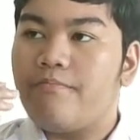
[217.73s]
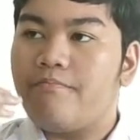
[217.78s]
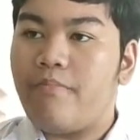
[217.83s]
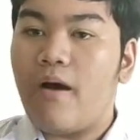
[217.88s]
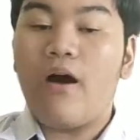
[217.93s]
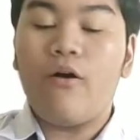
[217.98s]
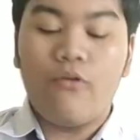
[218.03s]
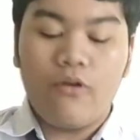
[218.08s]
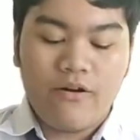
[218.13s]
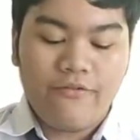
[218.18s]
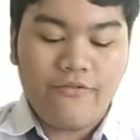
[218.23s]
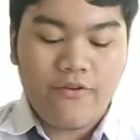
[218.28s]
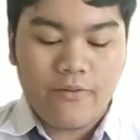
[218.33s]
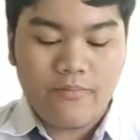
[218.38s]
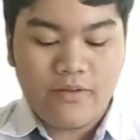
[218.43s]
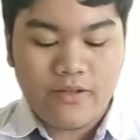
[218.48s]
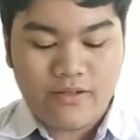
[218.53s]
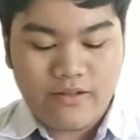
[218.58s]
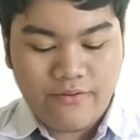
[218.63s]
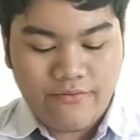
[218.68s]
power
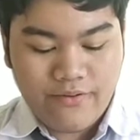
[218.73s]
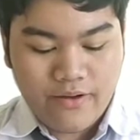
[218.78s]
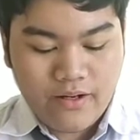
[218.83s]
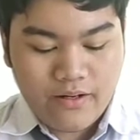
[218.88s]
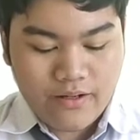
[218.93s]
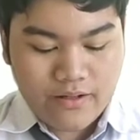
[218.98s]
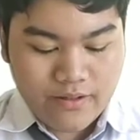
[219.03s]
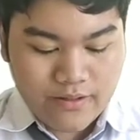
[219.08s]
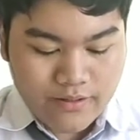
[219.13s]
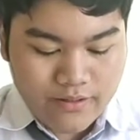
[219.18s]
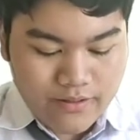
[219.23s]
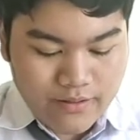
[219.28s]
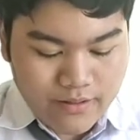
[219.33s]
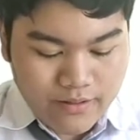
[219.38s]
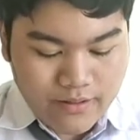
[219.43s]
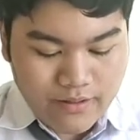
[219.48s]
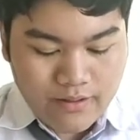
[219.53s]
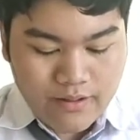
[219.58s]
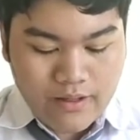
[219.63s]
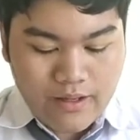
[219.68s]
from the civilians,
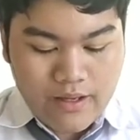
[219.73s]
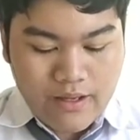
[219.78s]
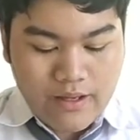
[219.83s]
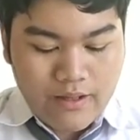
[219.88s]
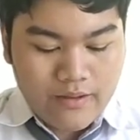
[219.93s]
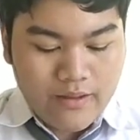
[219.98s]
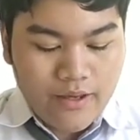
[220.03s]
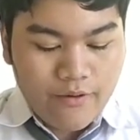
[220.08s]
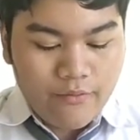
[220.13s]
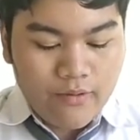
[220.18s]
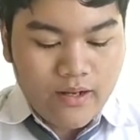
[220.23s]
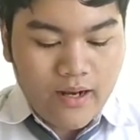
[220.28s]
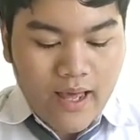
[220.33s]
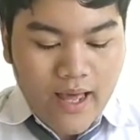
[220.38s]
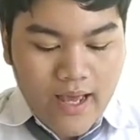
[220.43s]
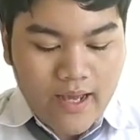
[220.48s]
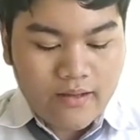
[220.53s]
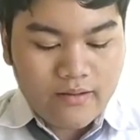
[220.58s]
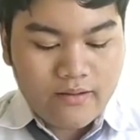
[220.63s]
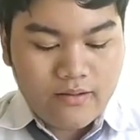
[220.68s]
they will
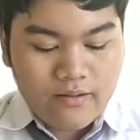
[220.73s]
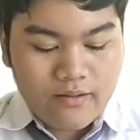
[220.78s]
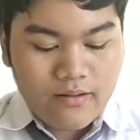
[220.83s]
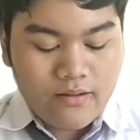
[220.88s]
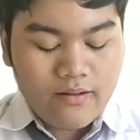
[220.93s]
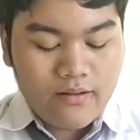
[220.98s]
act